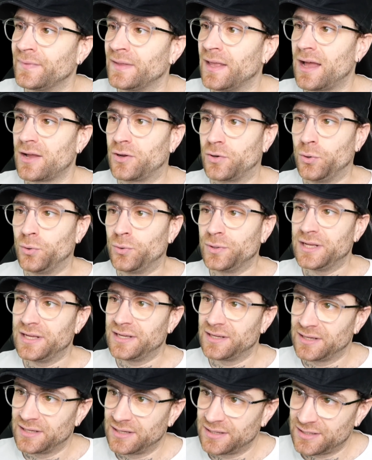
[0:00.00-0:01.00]

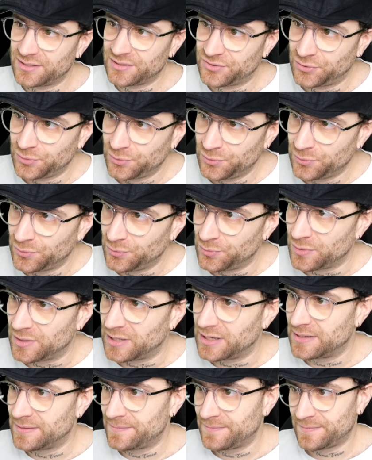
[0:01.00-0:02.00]
According to
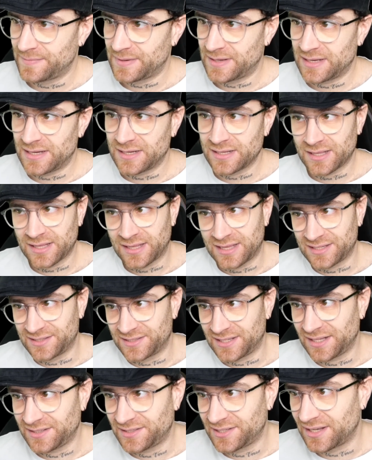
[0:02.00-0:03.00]

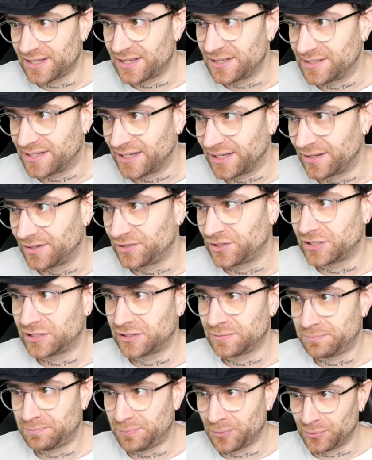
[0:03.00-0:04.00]
Gazzetta dello
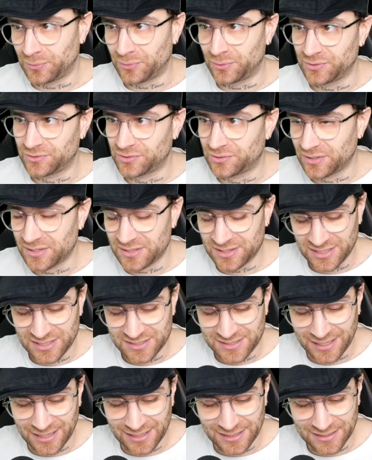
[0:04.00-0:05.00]
Sport, the
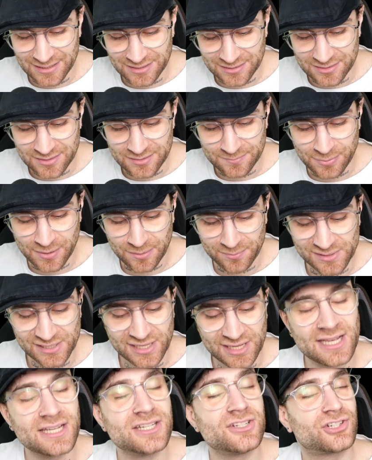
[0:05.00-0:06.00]
Italian
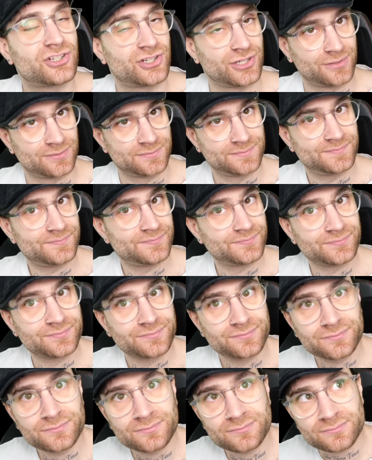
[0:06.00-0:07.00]
publication,
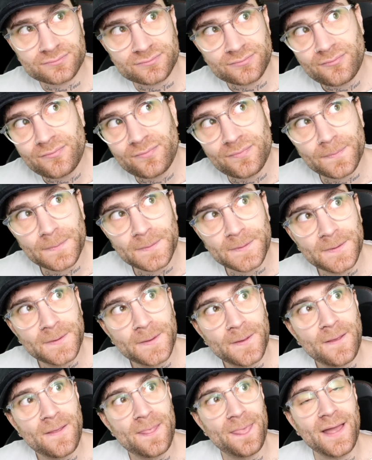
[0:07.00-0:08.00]

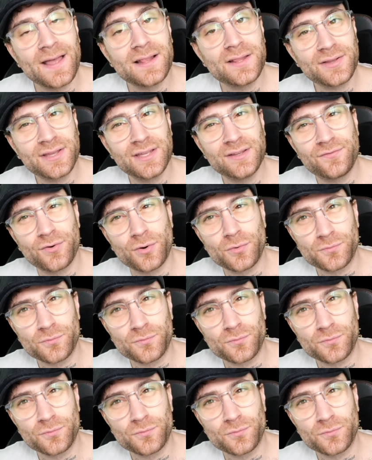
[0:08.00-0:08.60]
they are looking for a